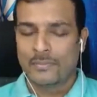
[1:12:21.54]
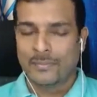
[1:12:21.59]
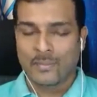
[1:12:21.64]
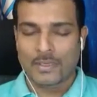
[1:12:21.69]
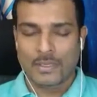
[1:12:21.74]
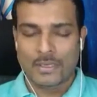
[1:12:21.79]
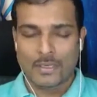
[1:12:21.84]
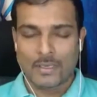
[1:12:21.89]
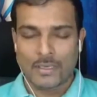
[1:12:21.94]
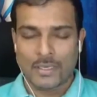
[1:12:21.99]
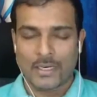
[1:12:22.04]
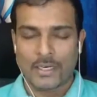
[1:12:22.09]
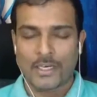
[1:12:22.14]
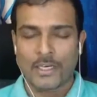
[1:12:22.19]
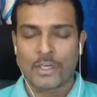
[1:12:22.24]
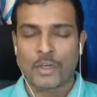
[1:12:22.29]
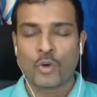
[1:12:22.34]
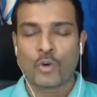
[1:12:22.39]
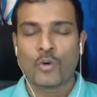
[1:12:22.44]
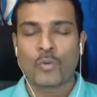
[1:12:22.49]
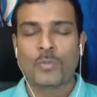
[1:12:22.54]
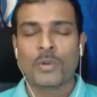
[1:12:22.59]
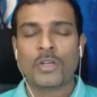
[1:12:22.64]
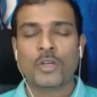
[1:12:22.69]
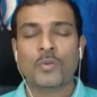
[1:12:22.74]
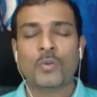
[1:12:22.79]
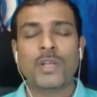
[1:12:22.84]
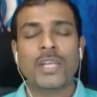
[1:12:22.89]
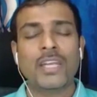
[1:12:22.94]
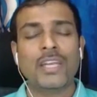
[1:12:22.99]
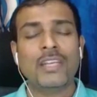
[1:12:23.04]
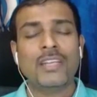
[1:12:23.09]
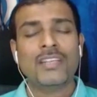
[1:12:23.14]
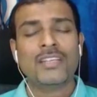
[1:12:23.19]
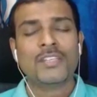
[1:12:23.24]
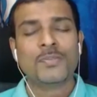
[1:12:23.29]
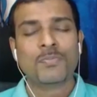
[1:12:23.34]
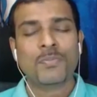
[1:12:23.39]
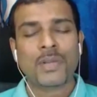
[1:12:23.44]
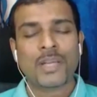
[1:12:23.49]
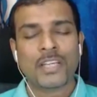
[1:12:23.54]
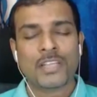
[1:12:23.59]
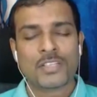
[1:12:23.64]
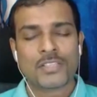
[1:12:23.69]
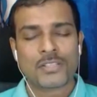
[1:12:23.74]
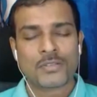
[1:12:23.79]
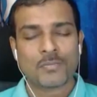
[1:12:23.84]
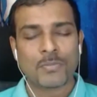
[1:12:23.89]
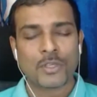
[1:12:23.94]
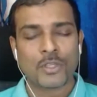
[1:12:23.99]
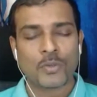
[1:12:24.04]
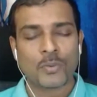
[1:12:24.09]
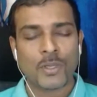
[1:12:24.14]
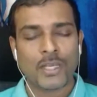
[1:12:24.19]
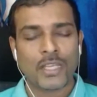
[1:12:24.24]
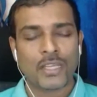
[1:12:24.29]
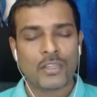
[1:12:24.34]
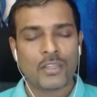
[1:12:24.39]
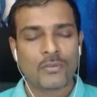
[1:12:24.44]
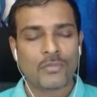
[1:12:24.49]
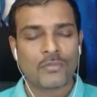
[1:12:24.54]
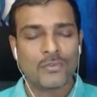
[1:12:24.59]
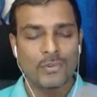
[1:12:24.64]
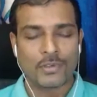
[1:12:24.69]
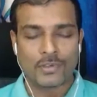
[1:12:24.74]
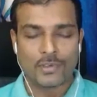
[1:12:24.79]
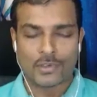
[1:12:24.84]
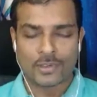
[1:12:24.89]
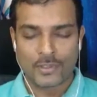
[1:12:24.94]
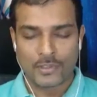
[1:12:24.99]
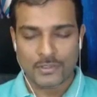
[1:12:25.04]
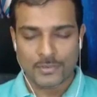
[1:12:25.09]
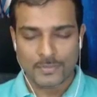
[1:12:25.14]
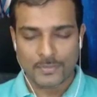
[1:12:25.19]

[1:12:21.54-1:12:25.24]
and let it go between the space between the word.